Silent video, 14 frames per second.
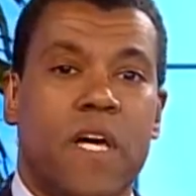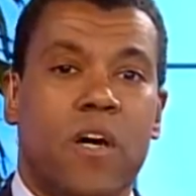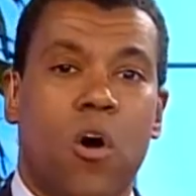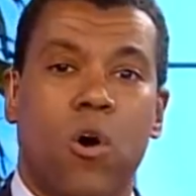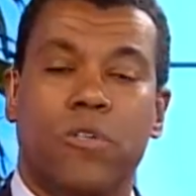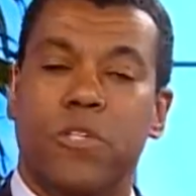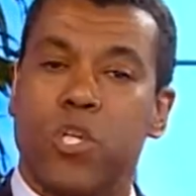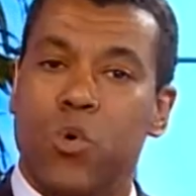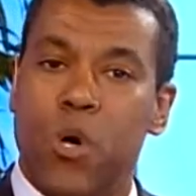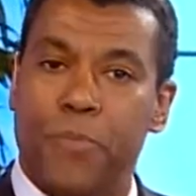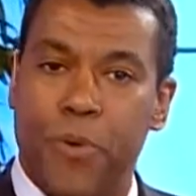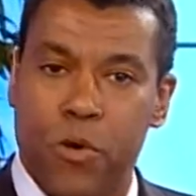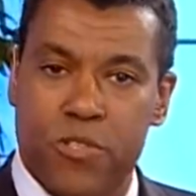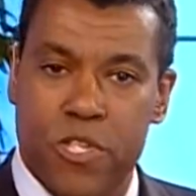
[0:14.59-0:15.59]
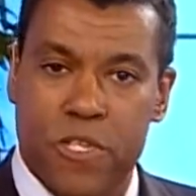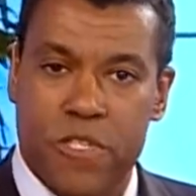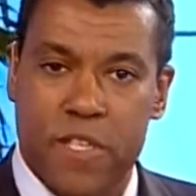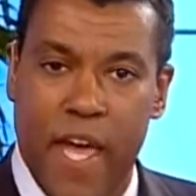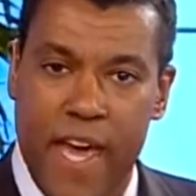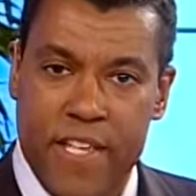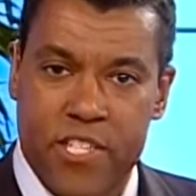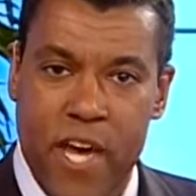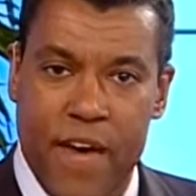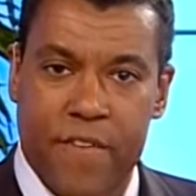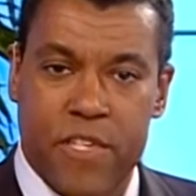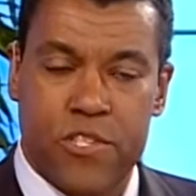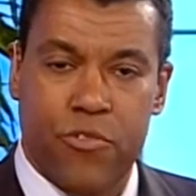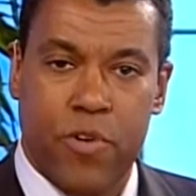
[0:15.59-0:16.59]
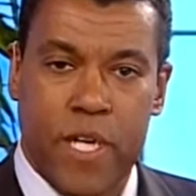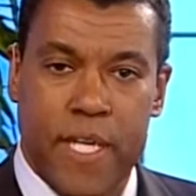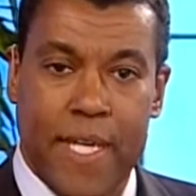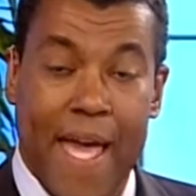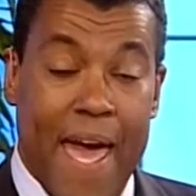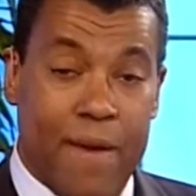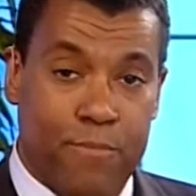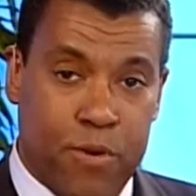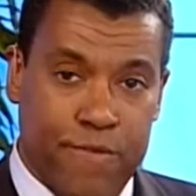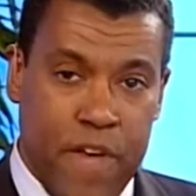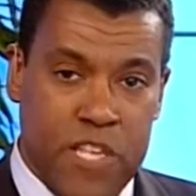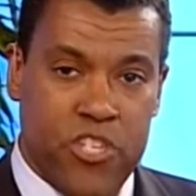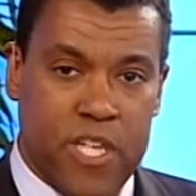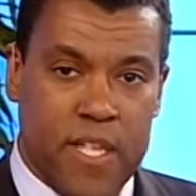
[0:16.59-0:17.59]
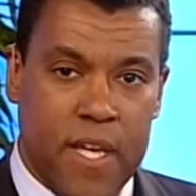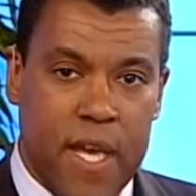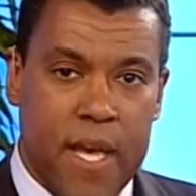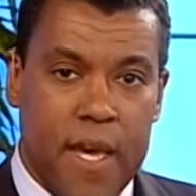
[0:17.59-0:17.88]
called New Approaches to HIV Screening and Prevention,